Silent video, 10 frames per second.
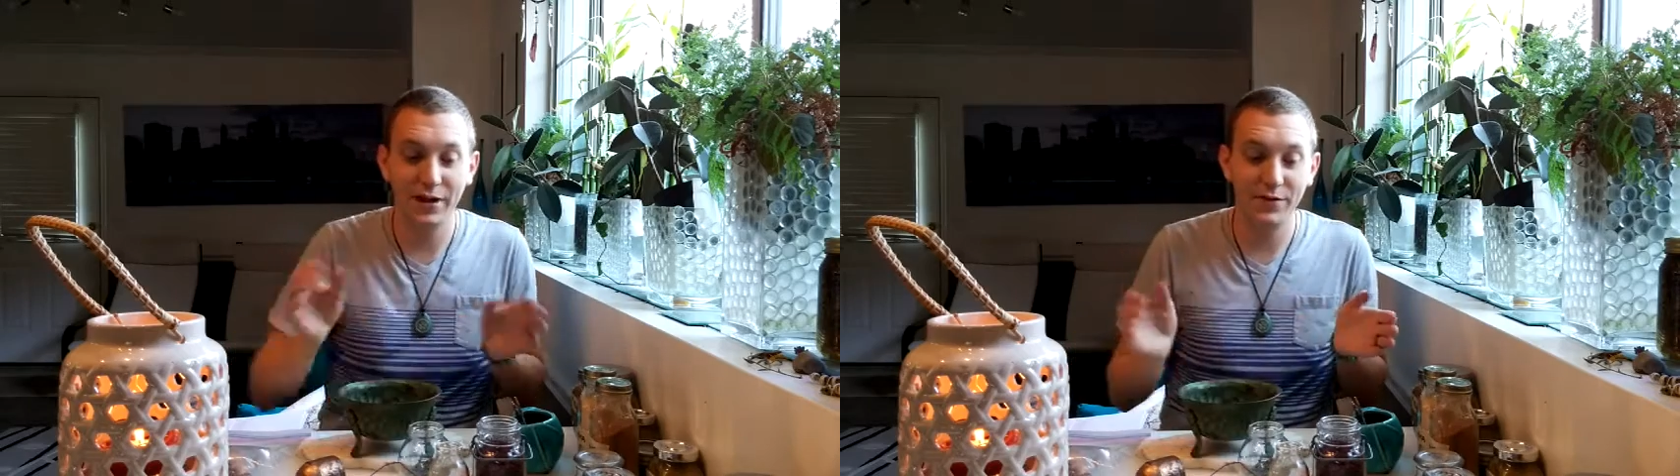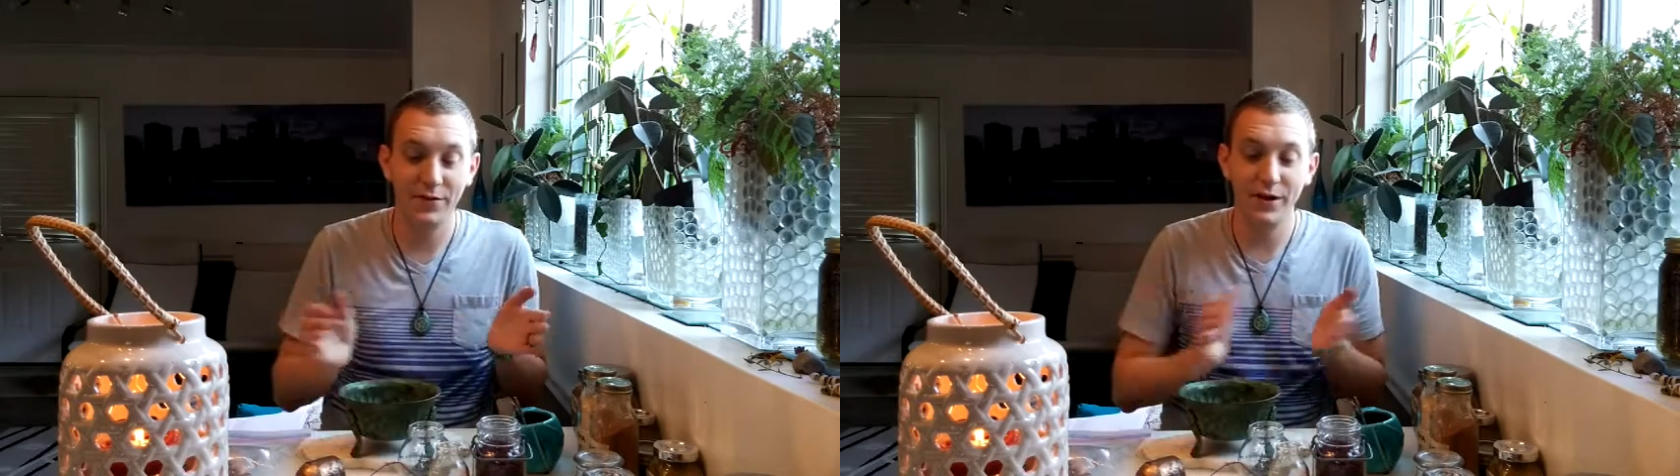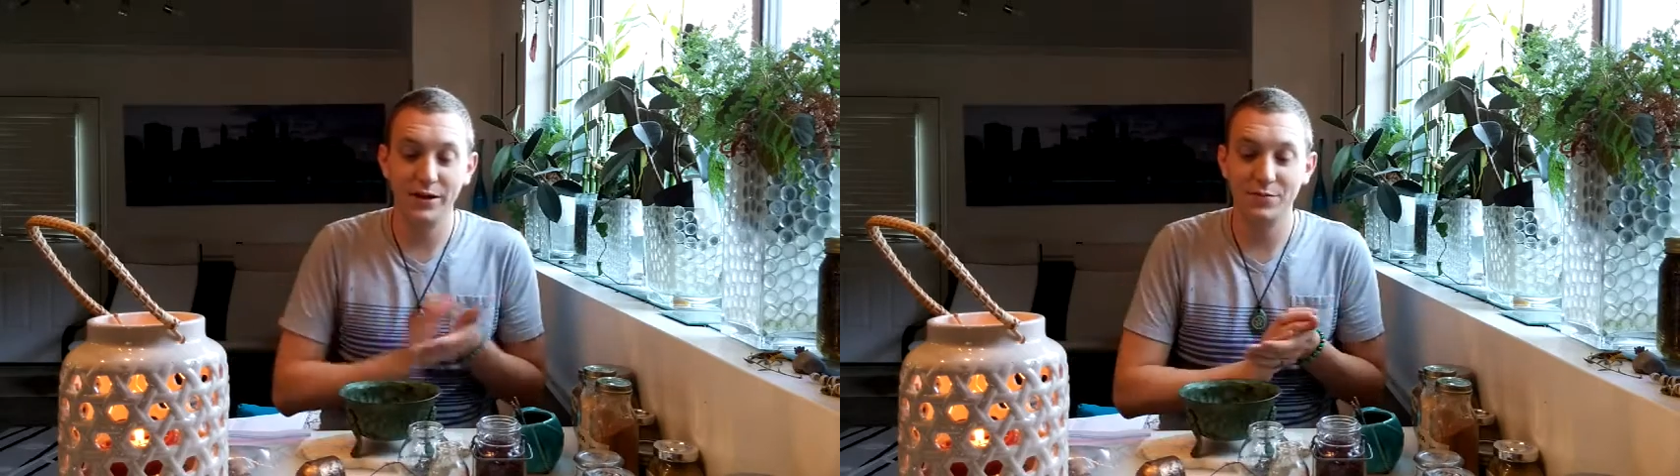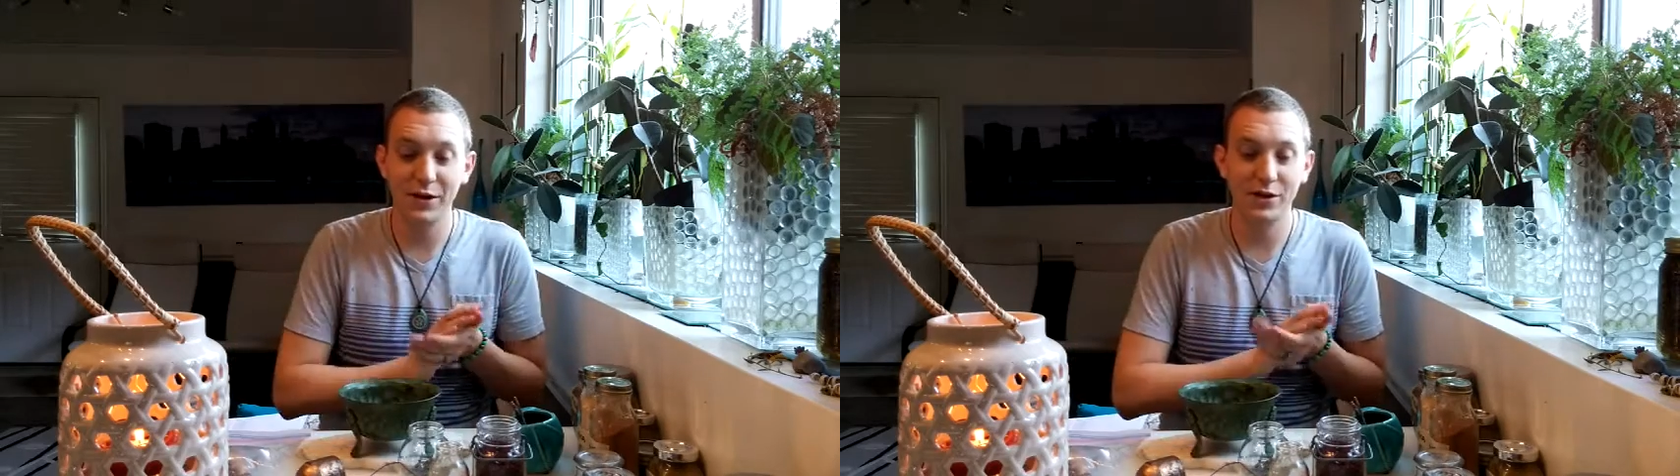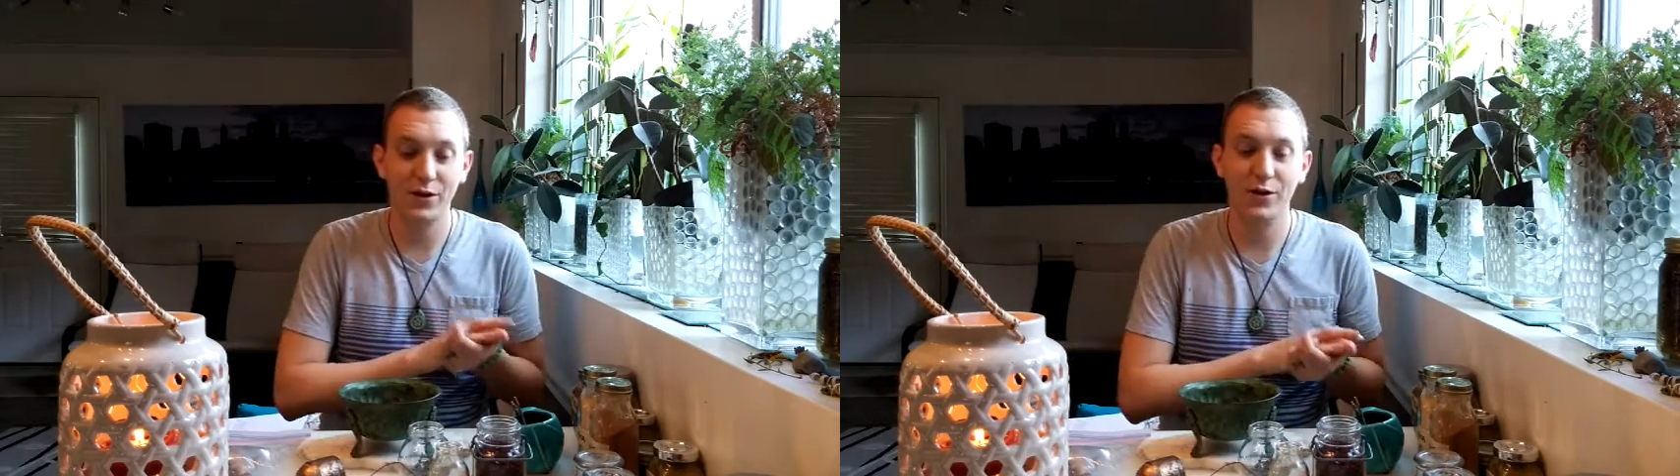if you guys
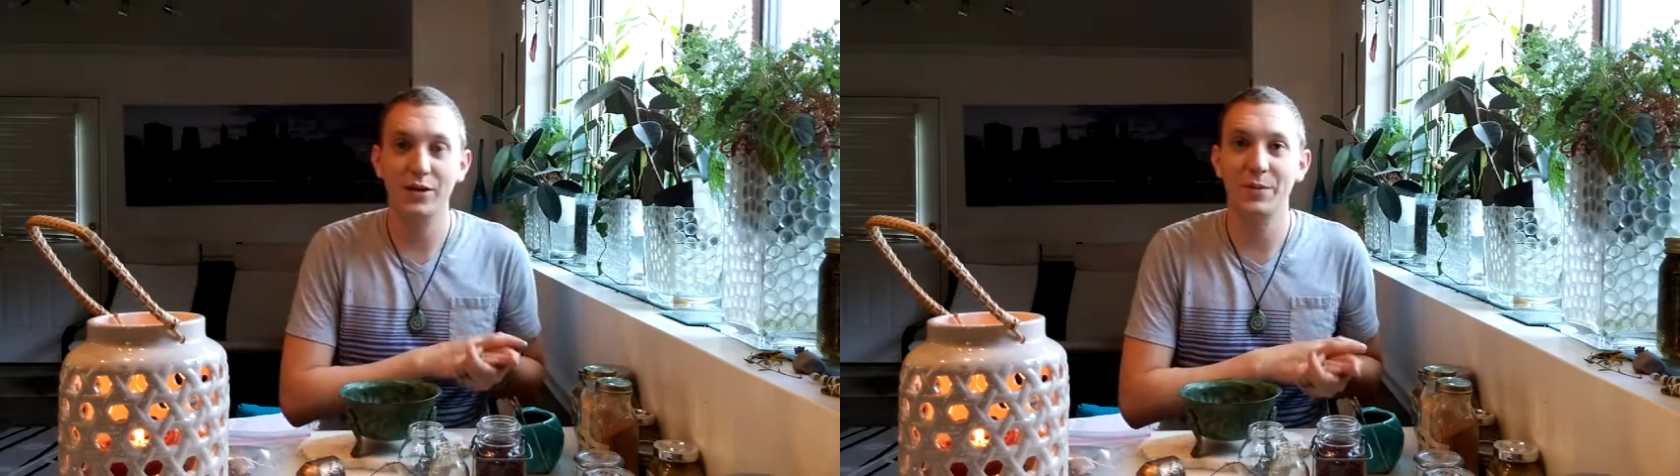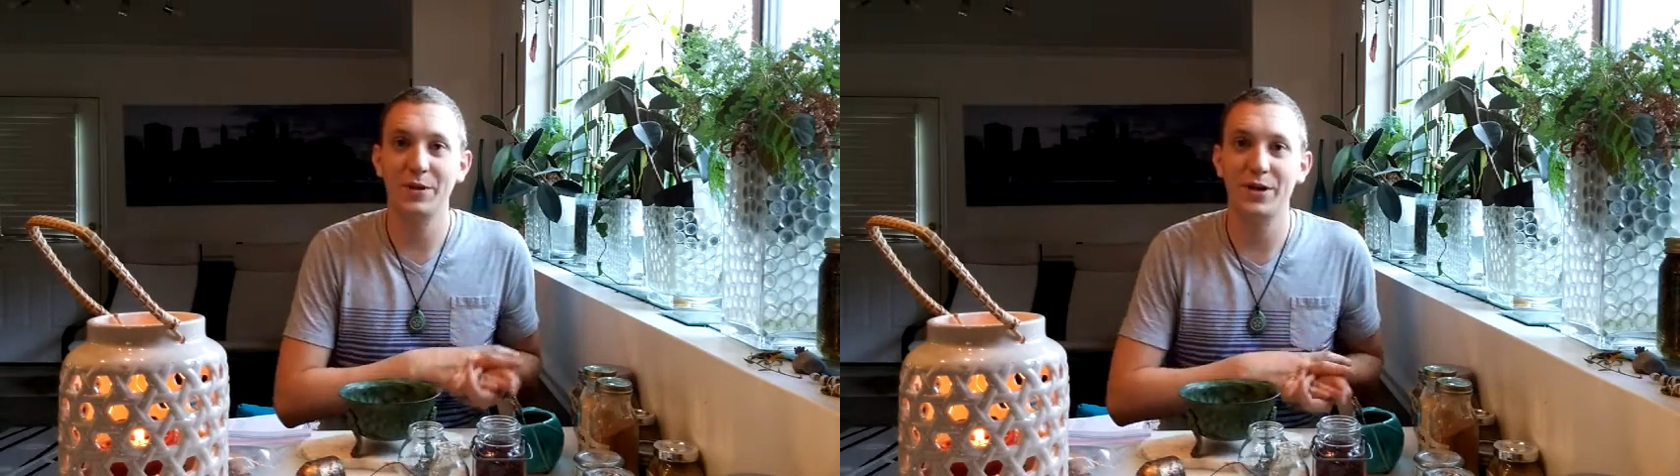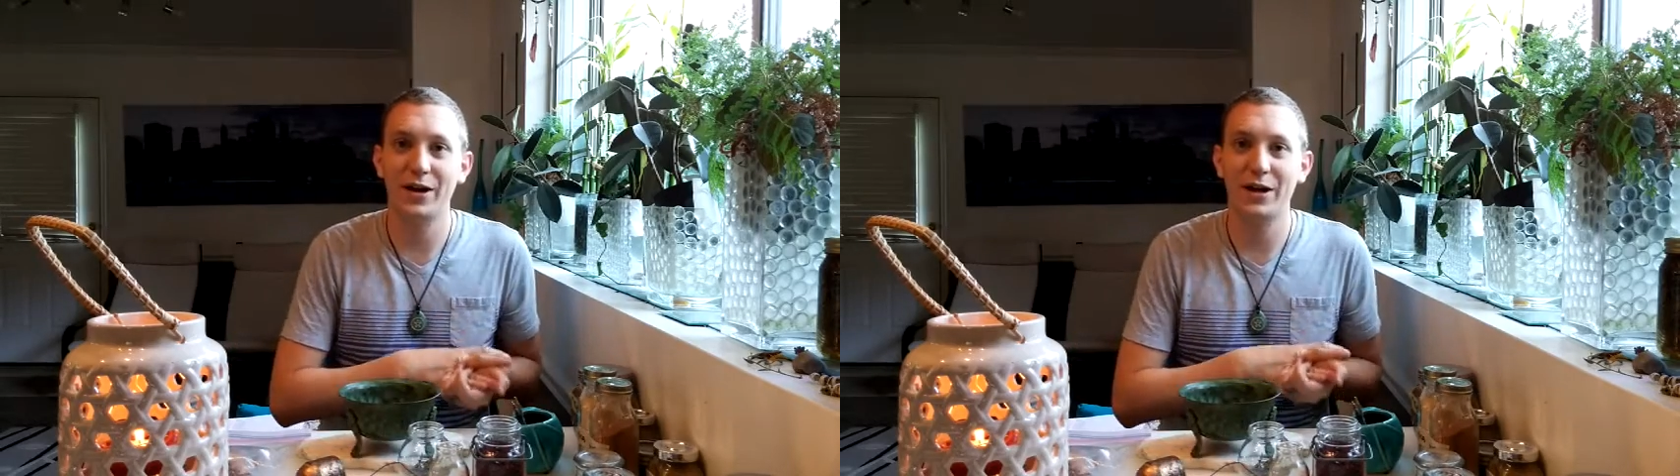make your own, let me know